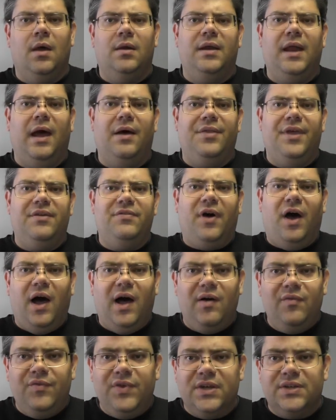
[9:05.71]
Now, they've
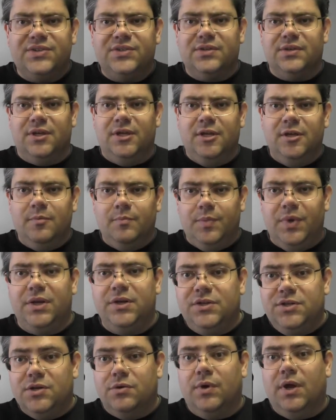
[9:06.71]
obviously been
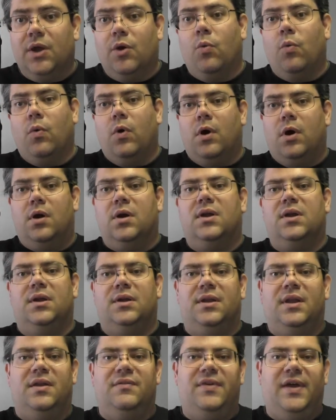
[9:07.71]
doing work
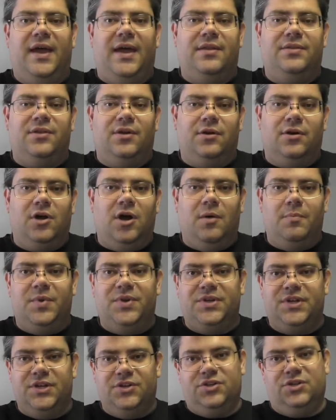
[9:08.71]
and they've had their
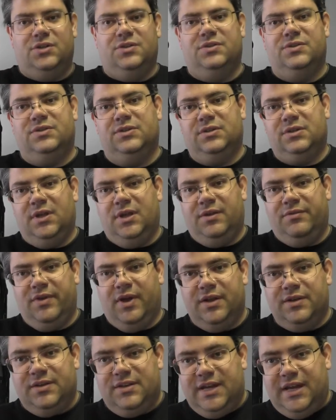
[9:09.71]
competitions and they've
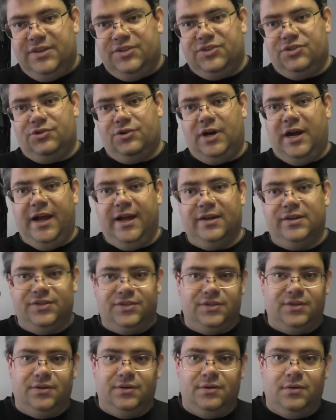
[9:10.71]
got test
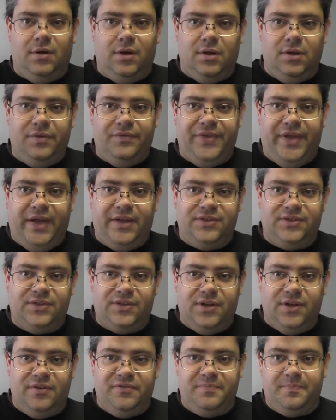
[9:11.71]
tracks and all of that
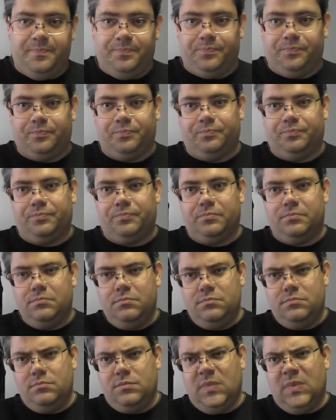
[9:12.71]
stuff.
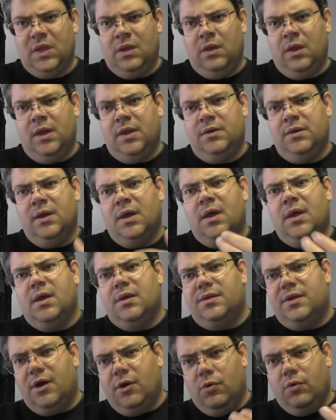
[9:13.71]
And
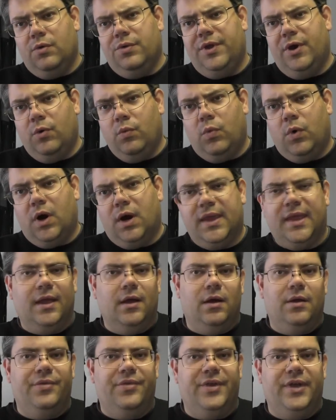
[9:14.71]
they're they're working
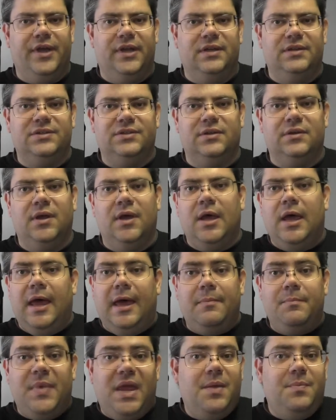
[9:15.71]
on things and,
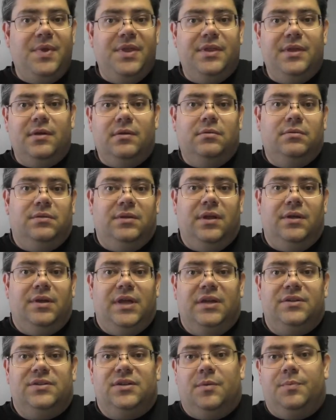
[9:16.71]
and maybe they'll they'll
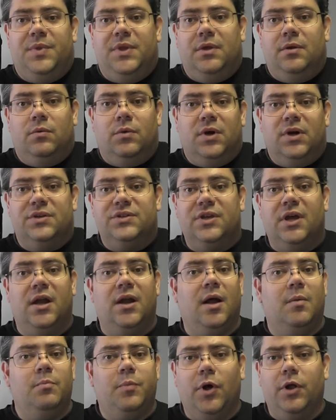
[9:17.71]
get something that works. And
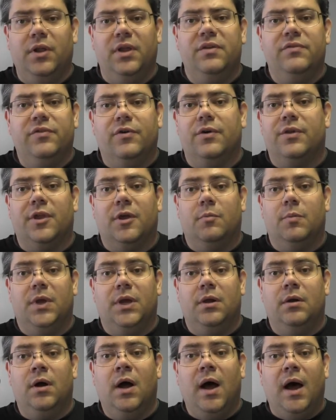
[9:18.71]
I'm pulling for them.
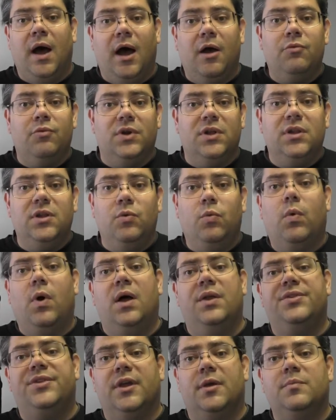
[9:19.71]
You know, I really
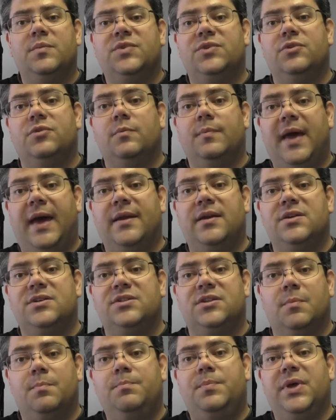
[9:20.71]
want them to manage
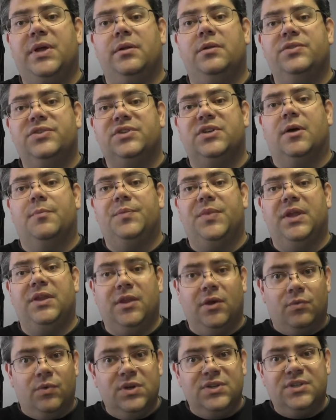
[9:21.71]
to build something
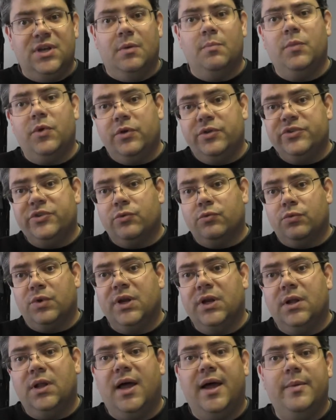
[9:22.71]
that resembles a
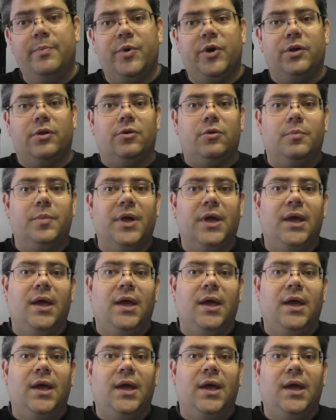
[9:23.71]
real Hyperloop.